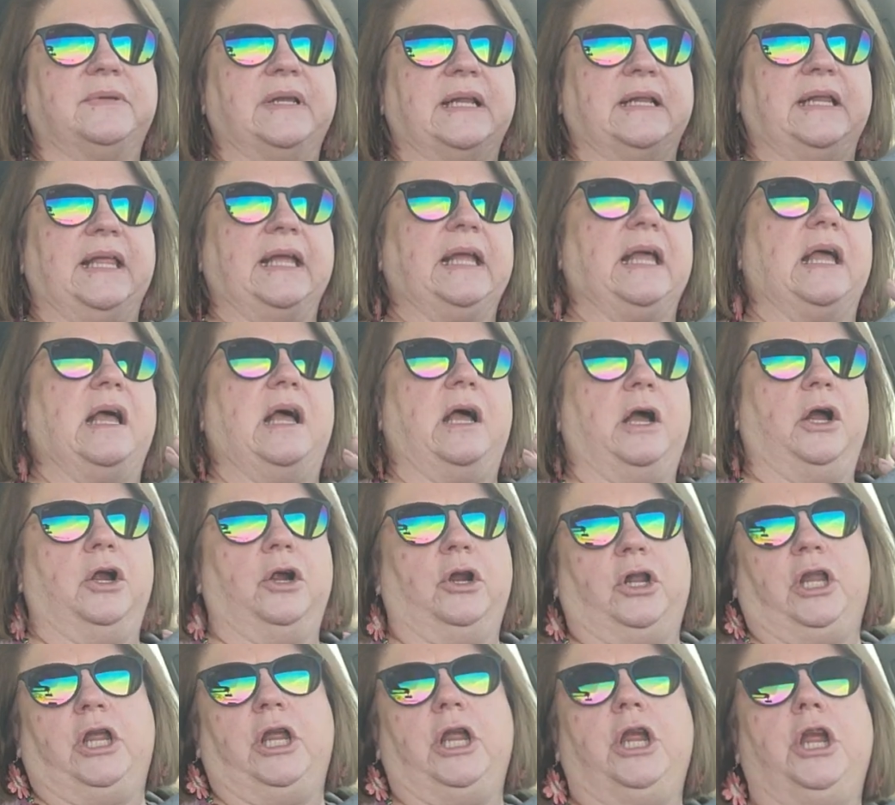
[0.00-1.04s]
like a
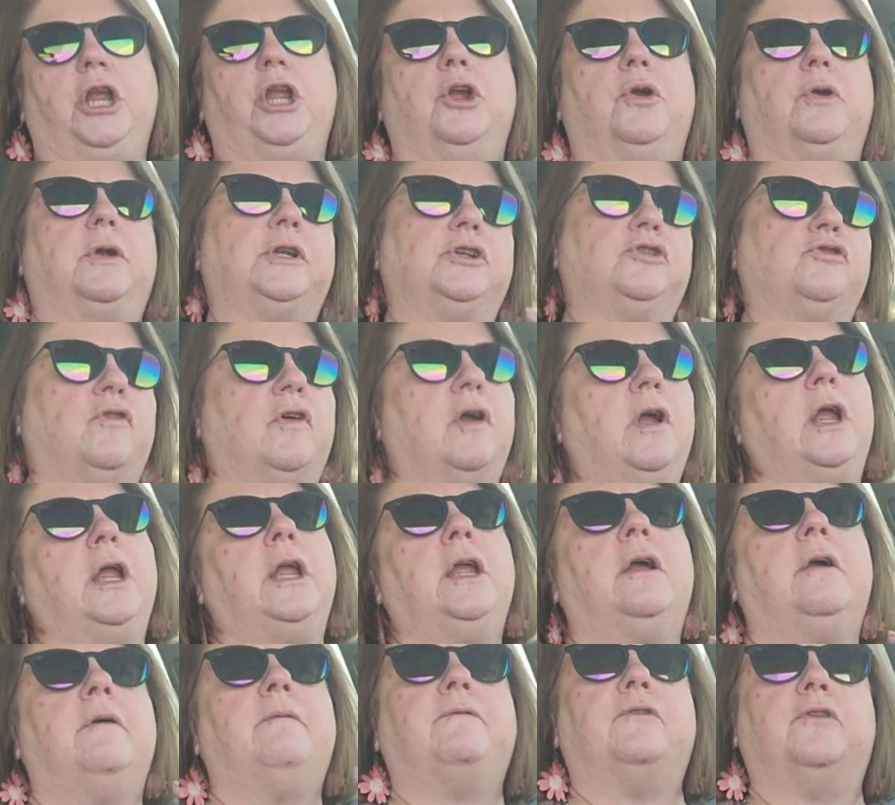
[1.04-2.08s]
Harley or a
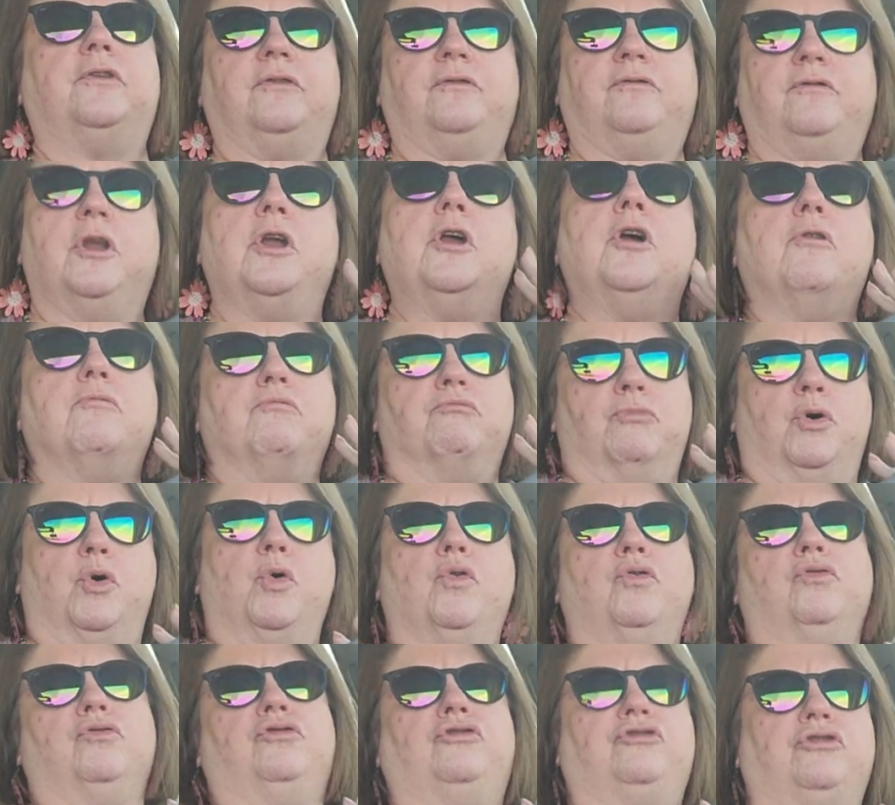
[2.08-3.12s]
Triumph or a
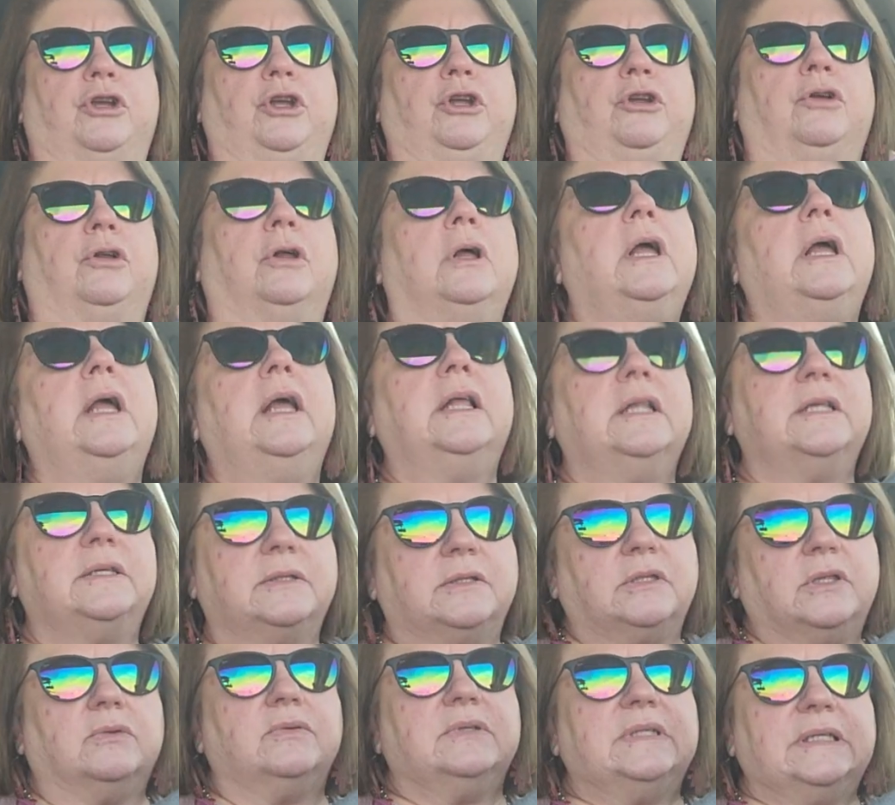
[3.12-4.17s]
motorcycle.
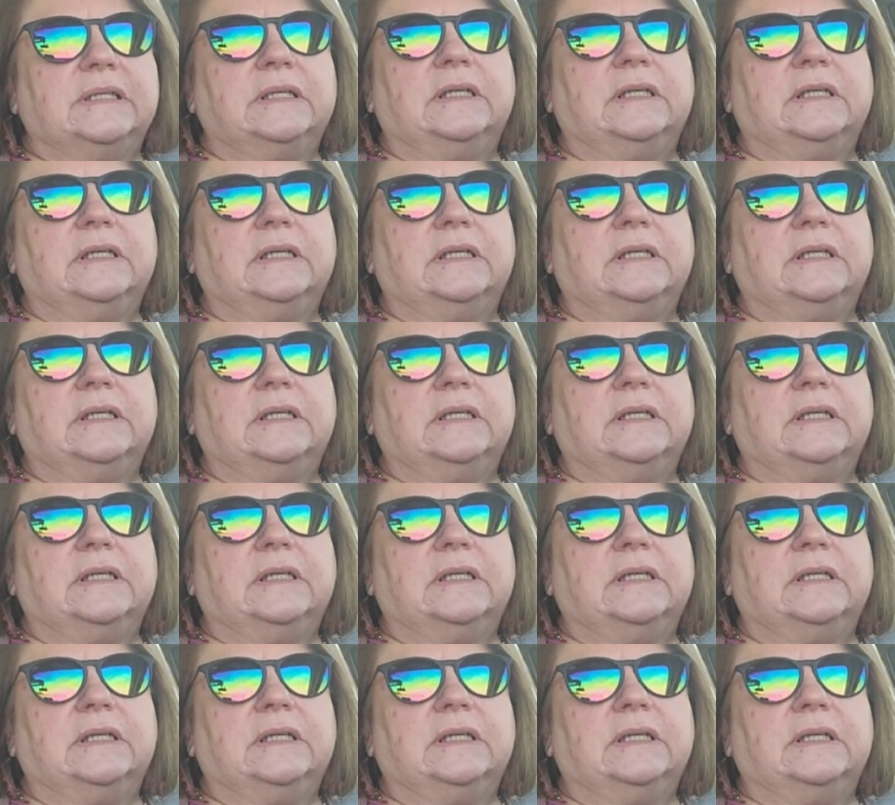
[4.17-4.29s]
It's those